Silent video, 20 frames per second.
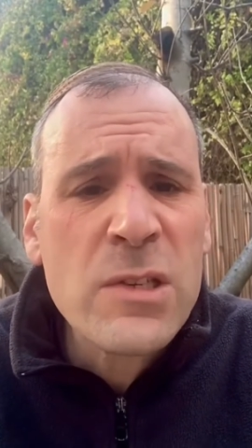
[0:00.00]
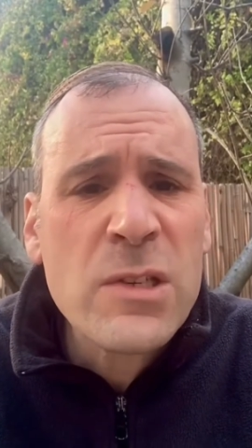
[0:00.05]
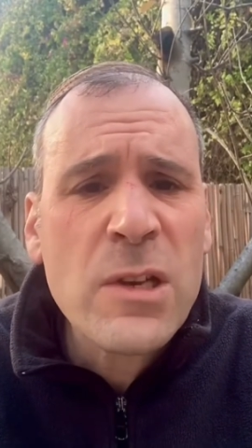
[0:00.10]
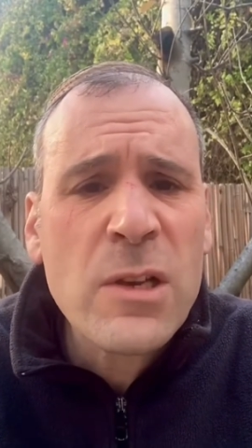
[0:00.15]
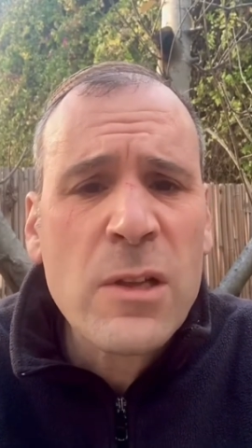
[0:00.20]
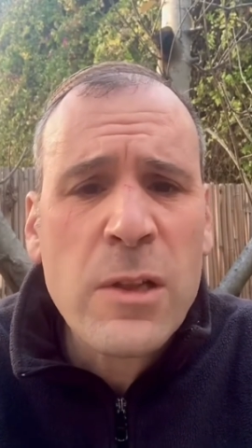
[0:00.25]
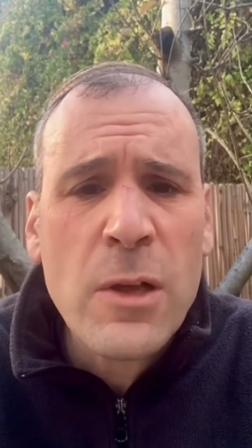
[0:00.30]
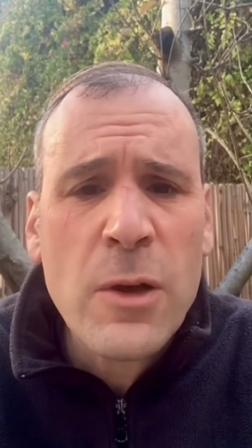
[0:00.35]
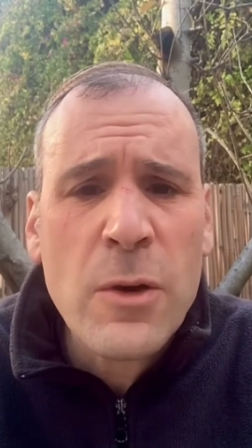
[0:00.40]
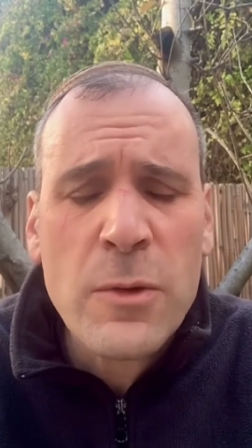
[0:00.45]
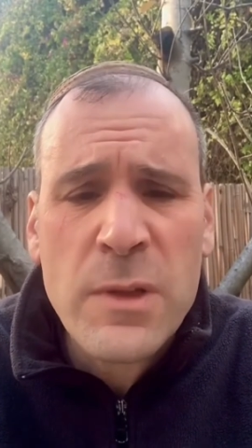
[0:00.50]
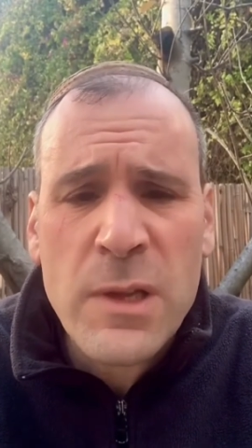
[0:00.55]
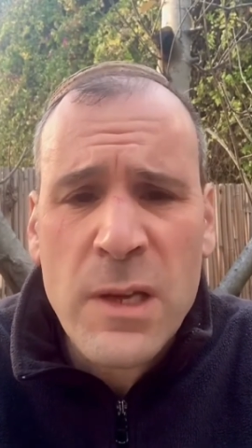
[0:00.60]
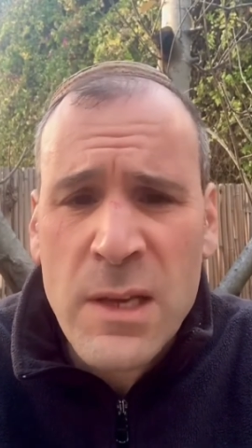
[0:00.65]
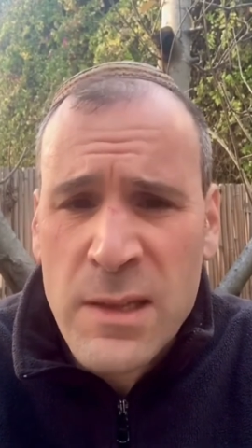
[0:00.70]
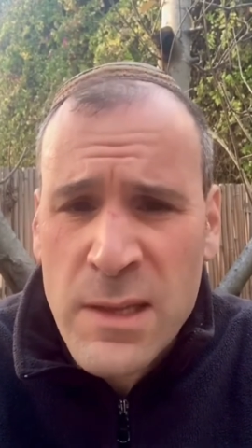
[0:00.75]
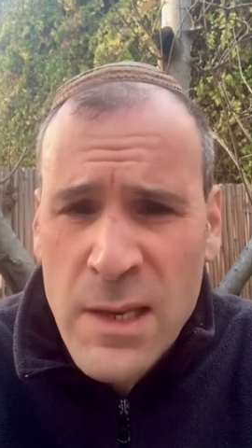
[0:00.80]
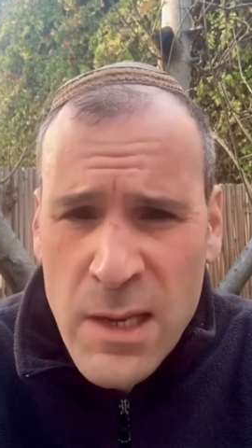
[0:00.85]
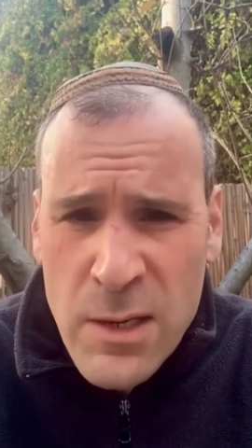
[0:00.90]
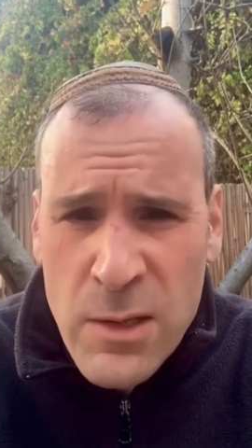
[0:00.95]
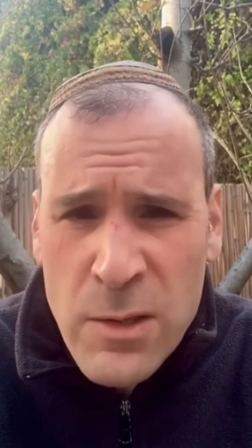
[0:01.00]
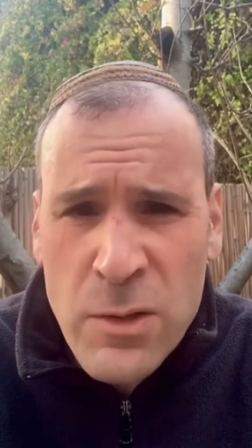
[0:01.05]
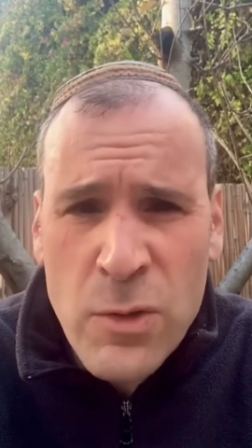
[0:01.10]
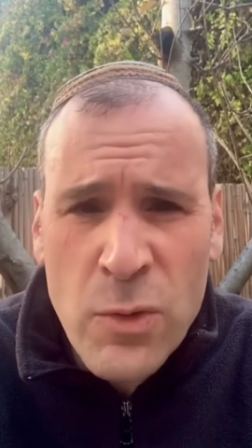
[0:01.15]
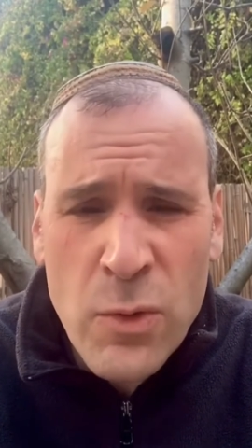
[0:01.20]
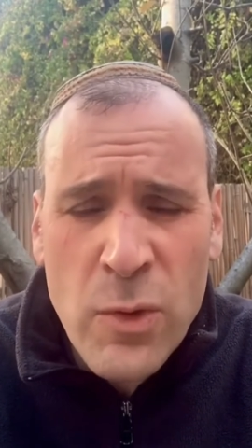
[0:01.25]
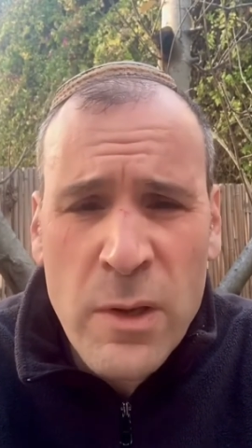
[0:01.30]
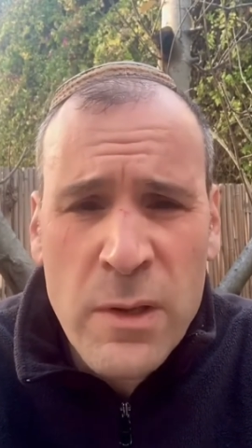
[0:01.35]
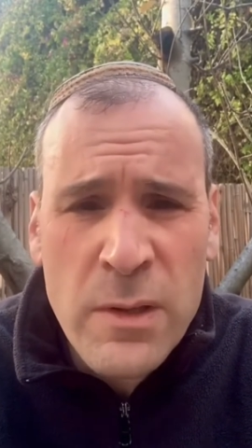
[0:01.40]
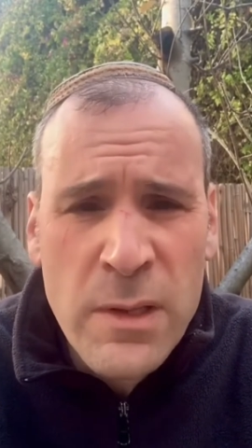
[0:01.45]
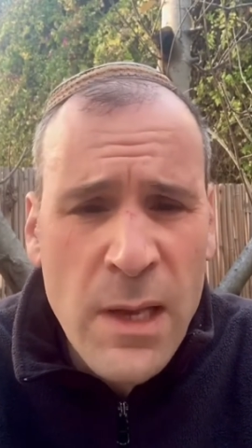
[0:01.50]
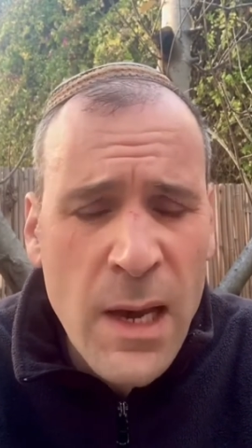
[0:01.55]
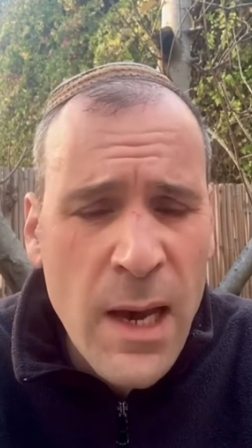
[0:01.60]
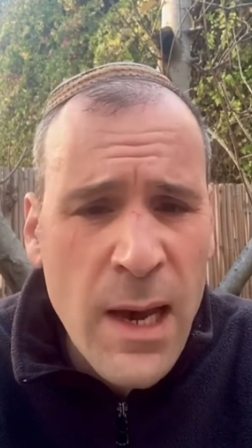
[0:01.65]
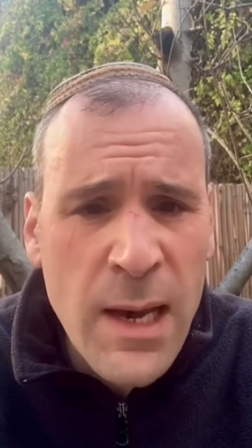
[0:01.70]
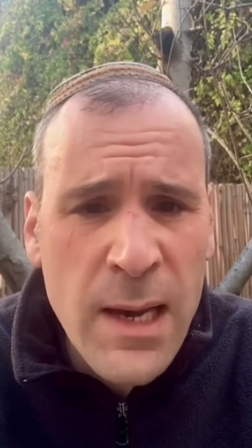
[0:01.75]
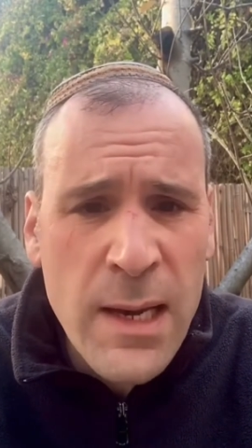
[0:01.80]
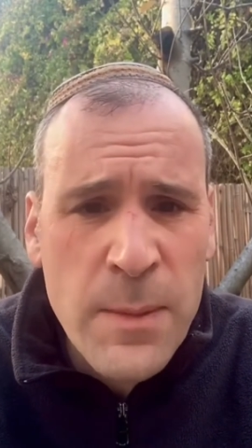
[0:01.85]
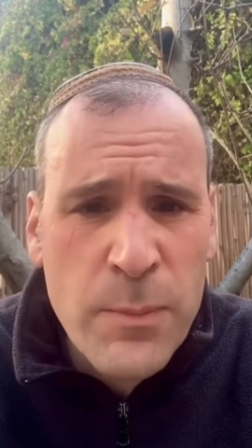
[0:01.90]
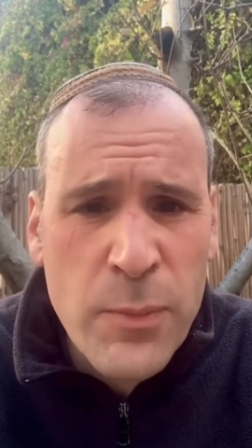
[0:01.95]
clothing that adorned the
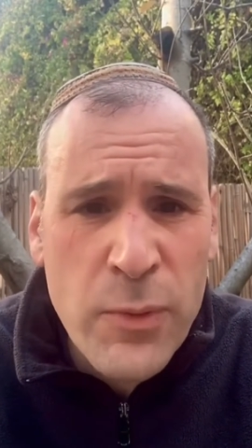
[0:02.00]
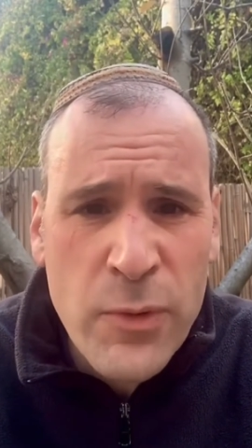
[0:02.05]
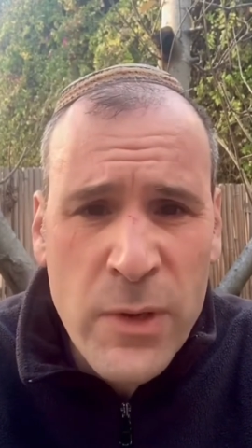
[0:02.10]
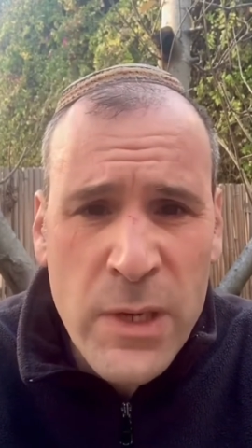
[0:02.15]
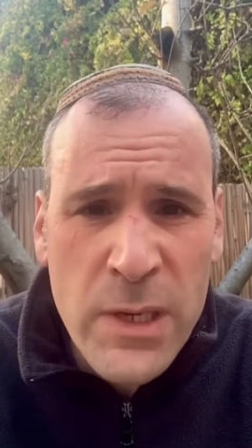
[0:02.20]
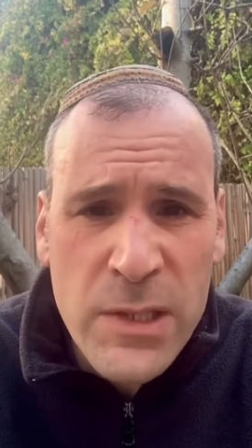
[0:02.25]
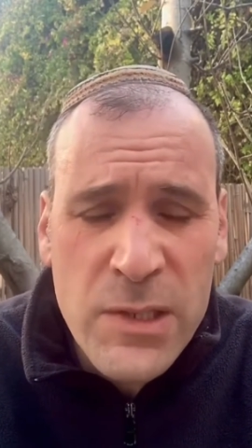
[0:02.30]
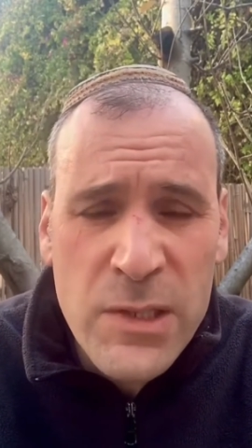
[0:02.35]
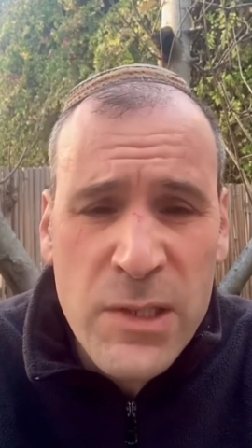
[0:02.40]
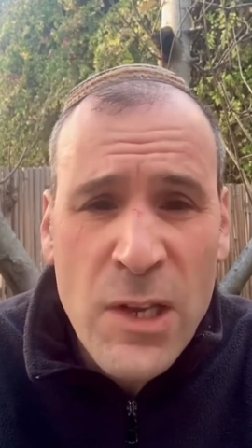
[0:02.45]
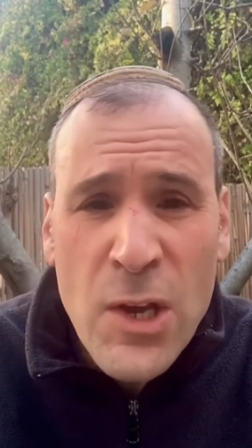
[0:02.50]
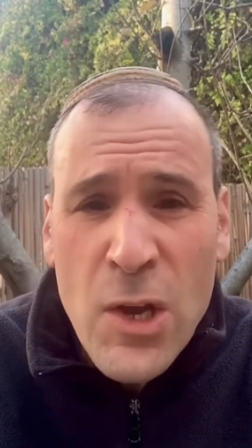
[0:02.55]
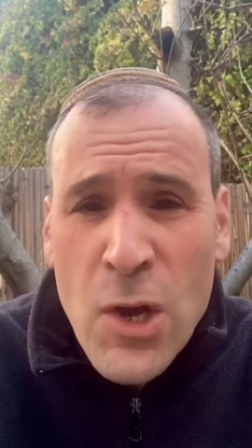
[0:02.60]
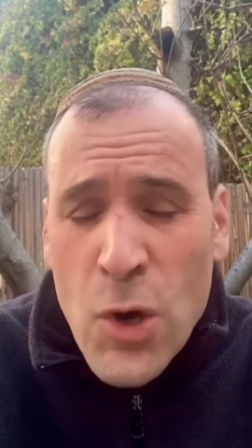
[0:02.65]
high priest.